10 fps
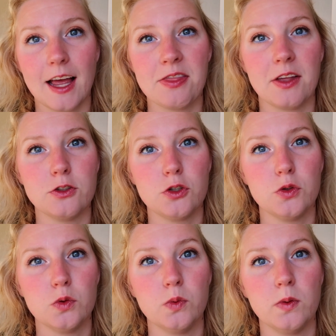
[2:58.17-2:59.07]
and then
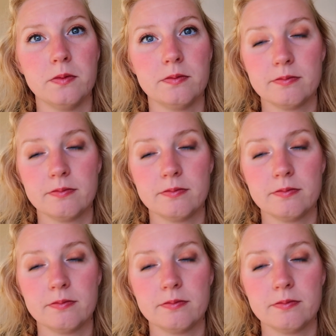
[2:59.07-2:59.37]
2